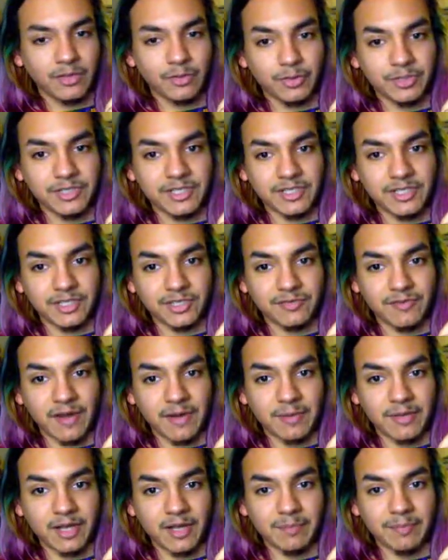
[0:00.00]
Three Sisters
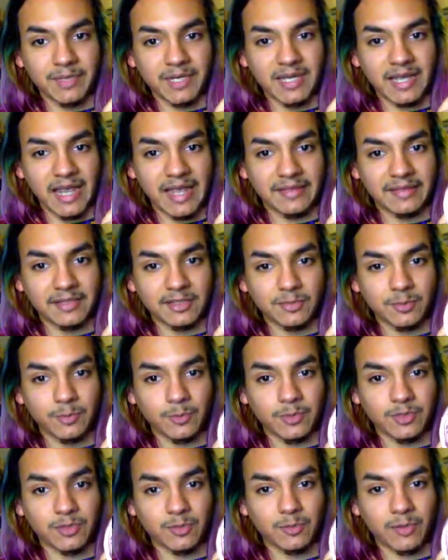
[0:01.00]
Fiber Company, and this one
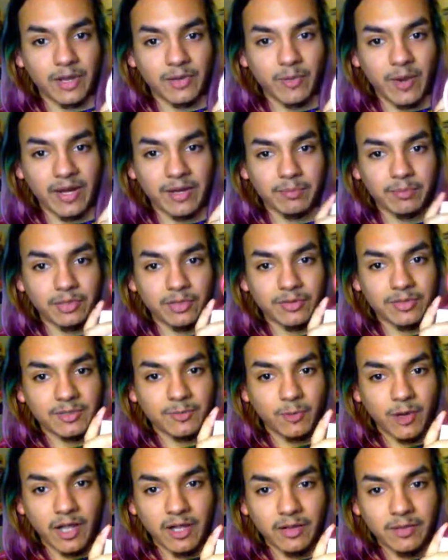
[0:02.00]
was a red, white, and blue as
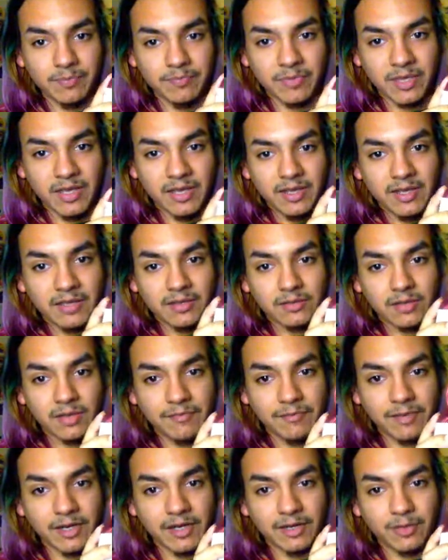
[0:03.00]
well. So I
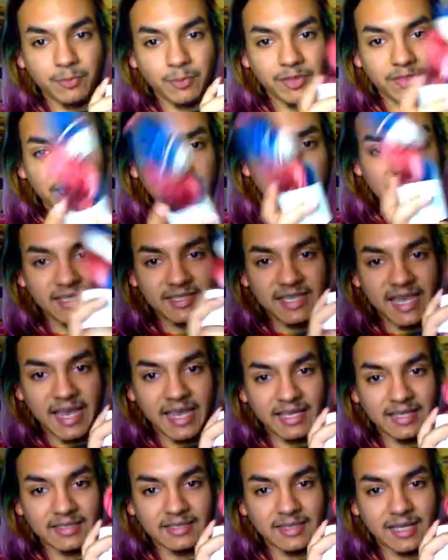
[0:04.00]
figured when this
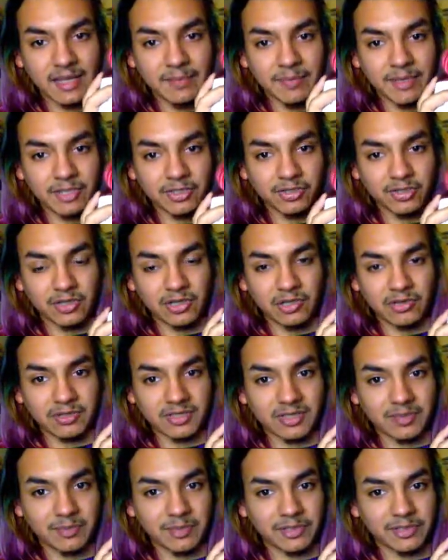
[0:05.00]
hanks up, it should look
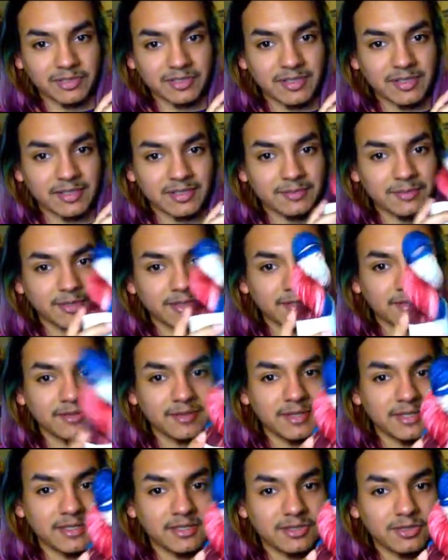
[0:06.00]
similar to this one. So
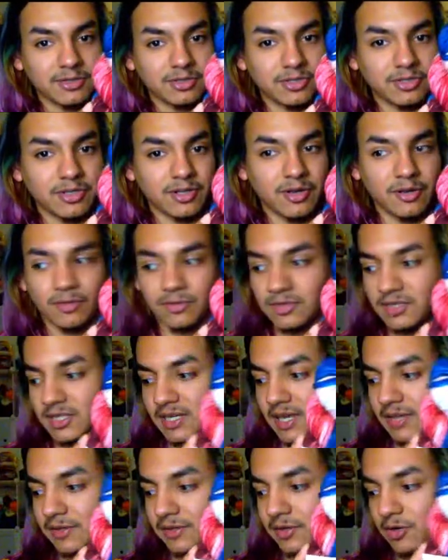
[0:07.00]
these two should go
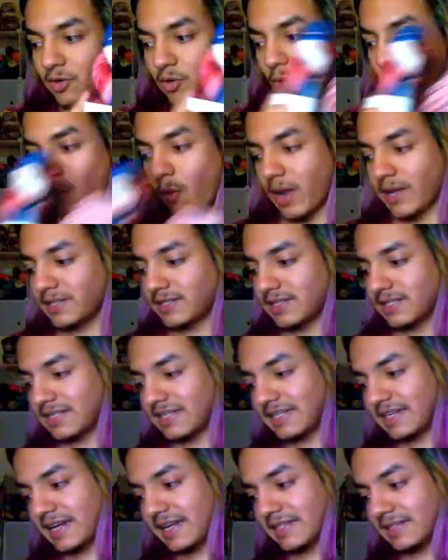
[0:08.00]
together quite
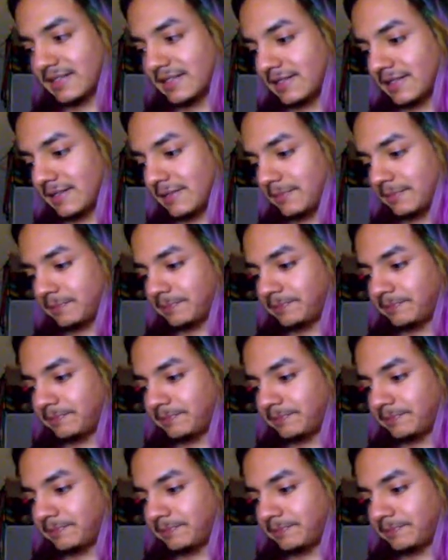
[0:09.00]
nicely.